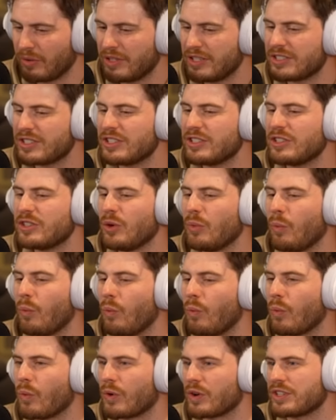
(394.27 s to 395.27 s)
this is the
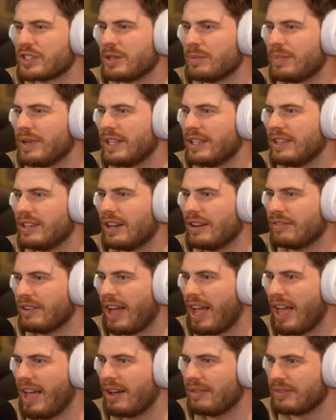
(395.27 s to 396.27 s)
worst opinion I've
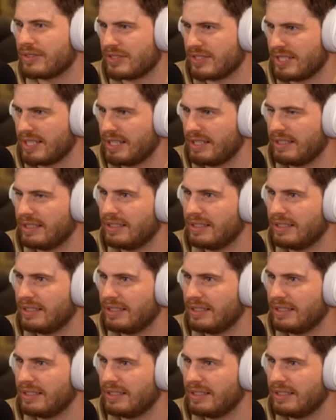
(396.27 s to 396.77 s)
ever seen